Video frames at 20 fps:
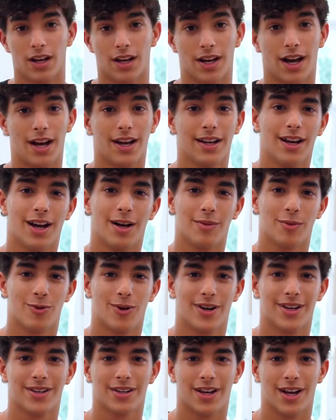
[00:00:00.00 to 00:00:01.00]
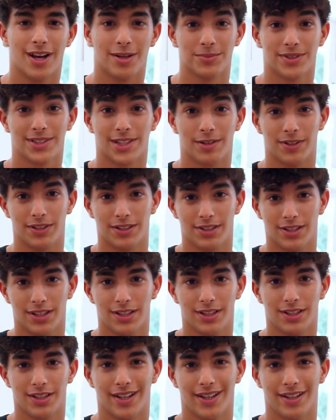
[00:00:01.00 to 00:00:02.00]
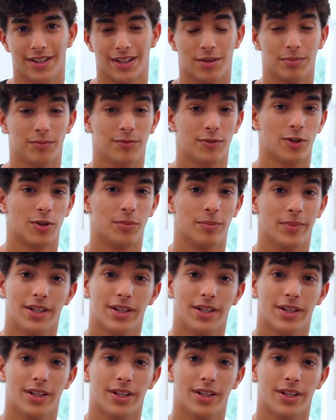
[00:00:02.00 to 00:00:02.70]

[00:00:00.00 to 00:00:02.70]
Hi, I'm Juan, I'm 17 and I'm from